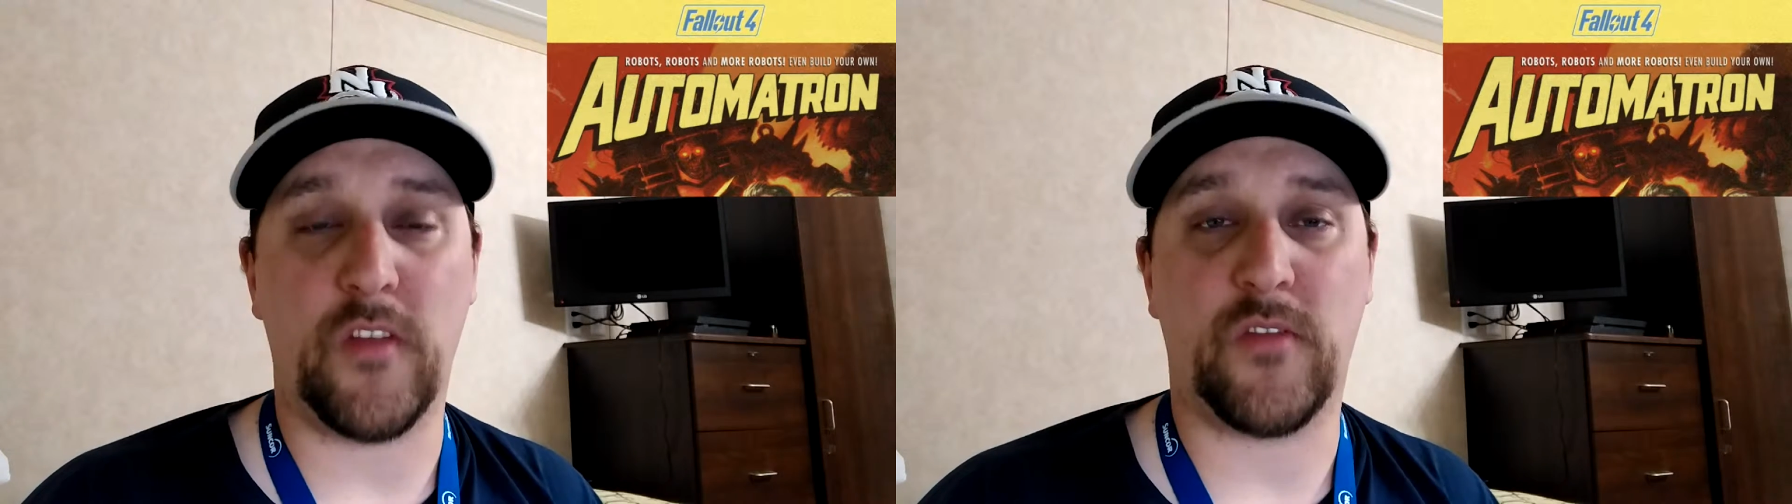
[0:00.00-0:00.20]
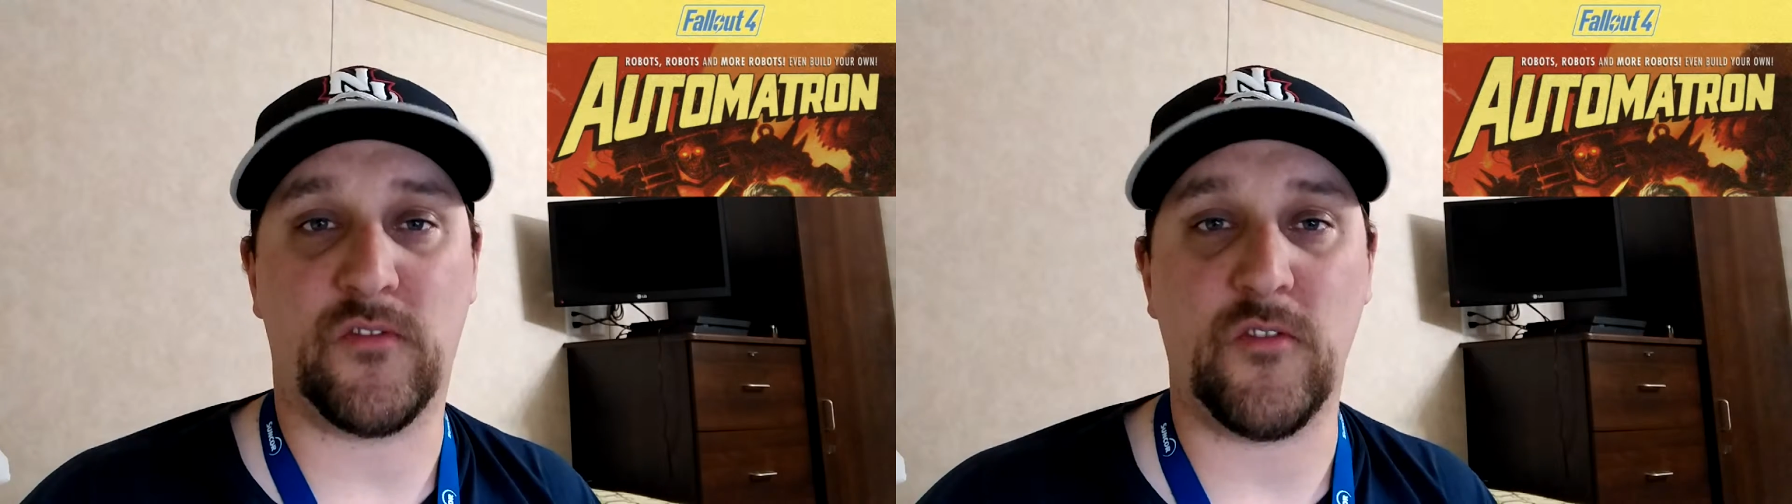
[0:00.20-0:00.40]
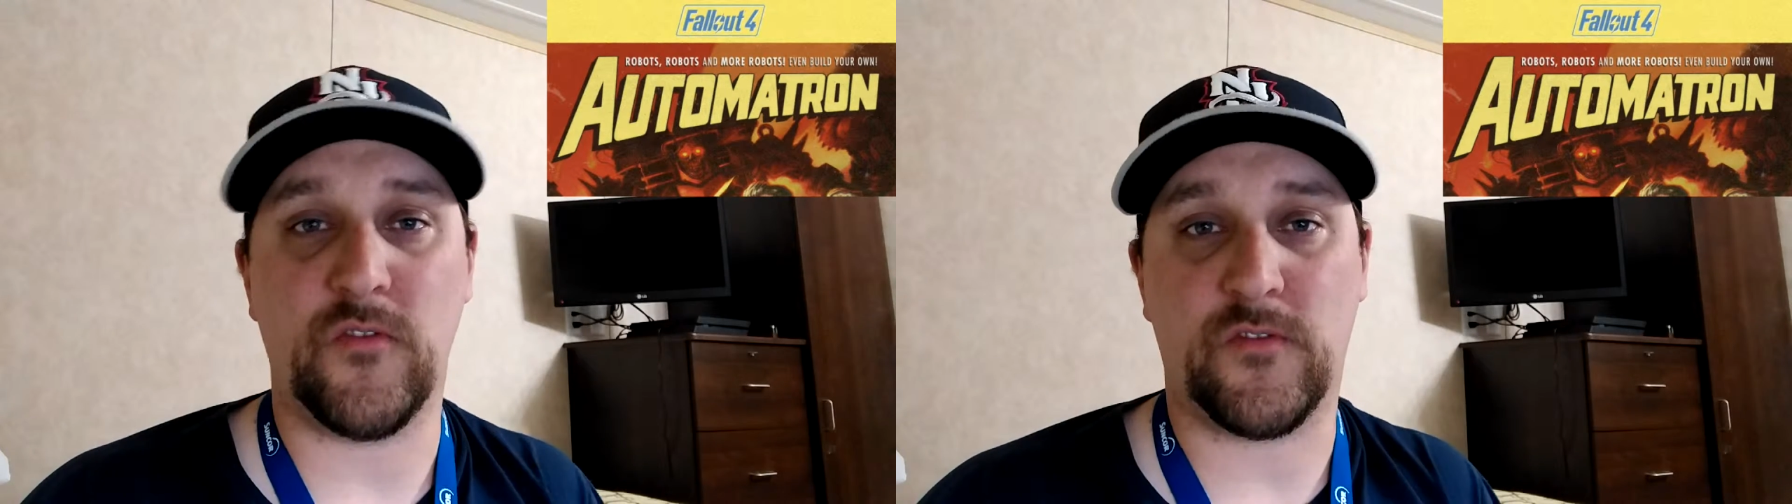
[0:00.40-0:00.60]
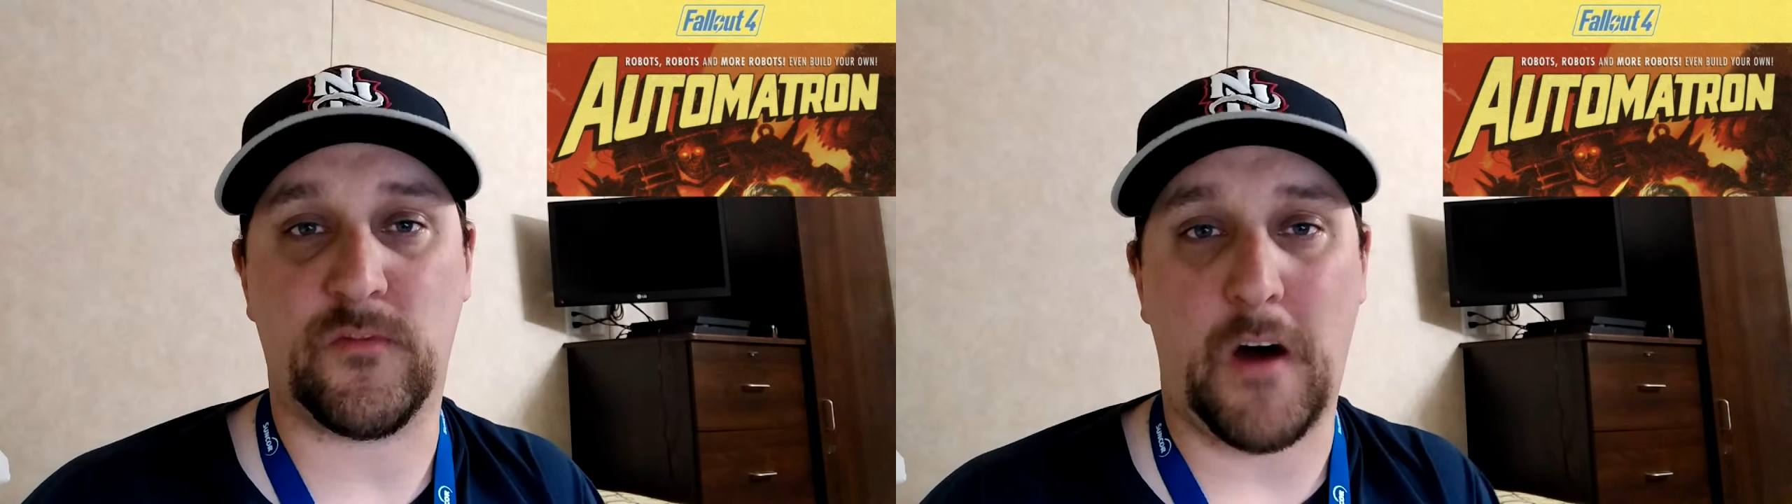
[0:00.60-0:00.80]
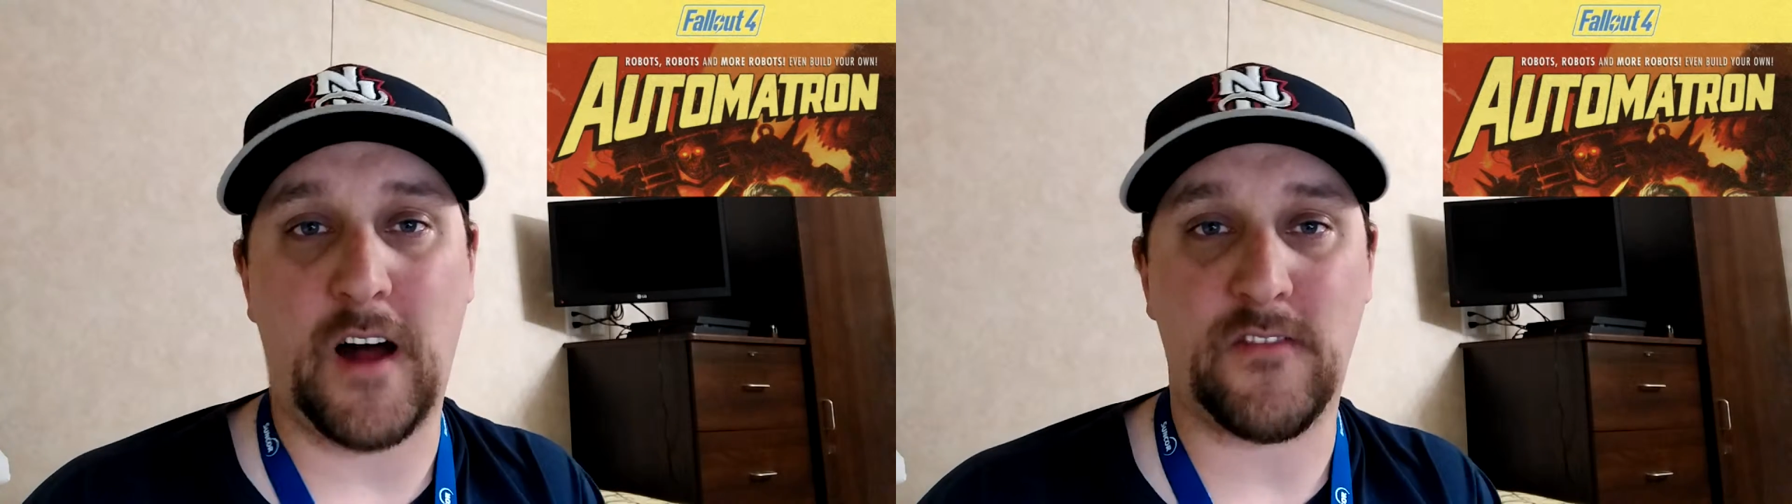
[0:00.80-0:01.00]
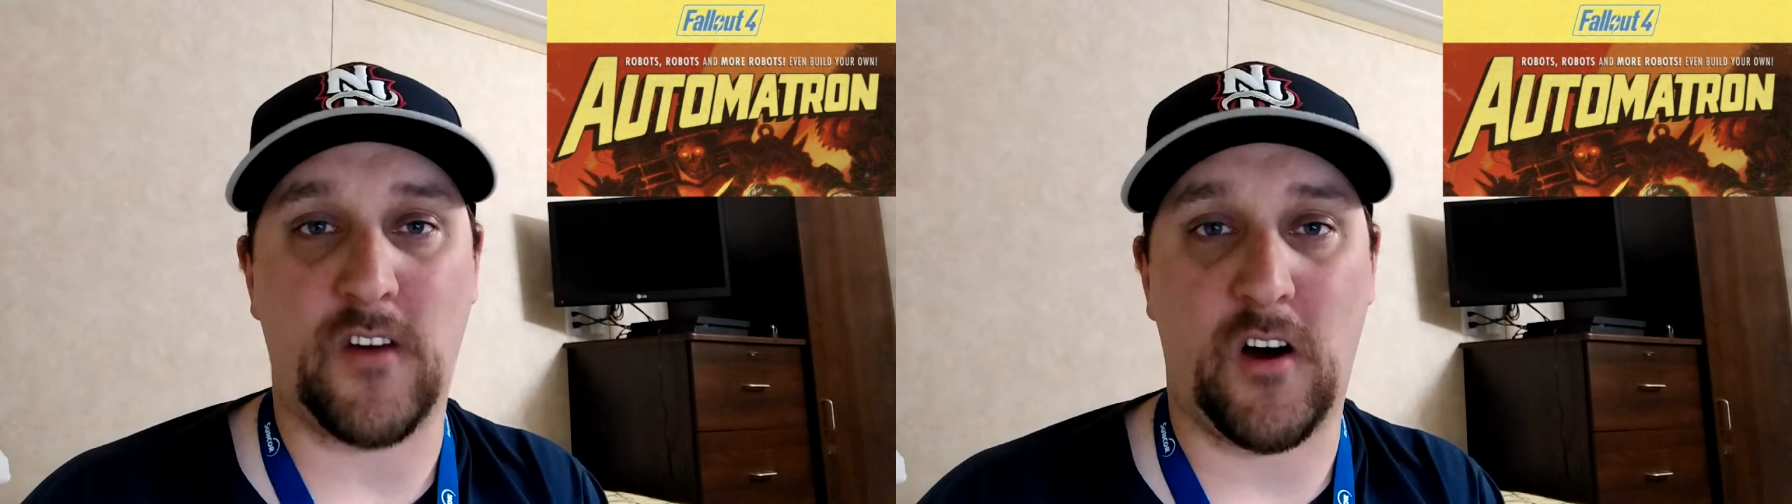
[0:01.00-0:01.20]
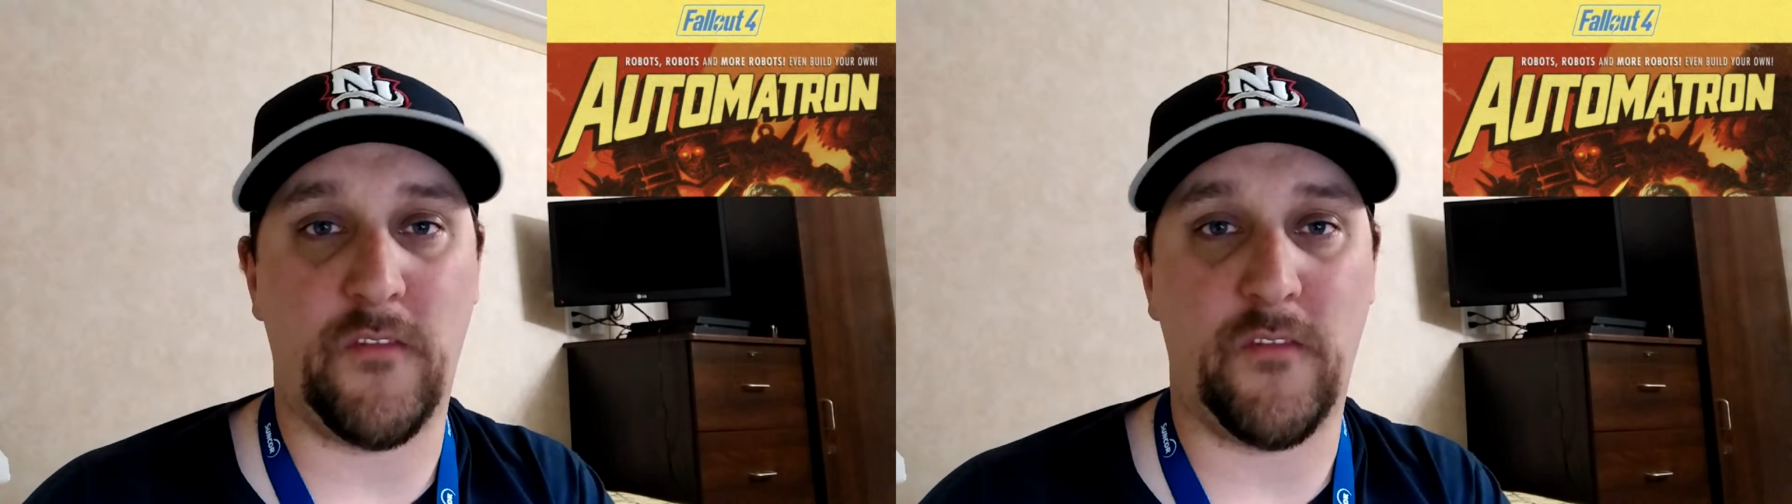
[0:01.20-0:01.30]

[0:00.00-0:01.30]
with certain spots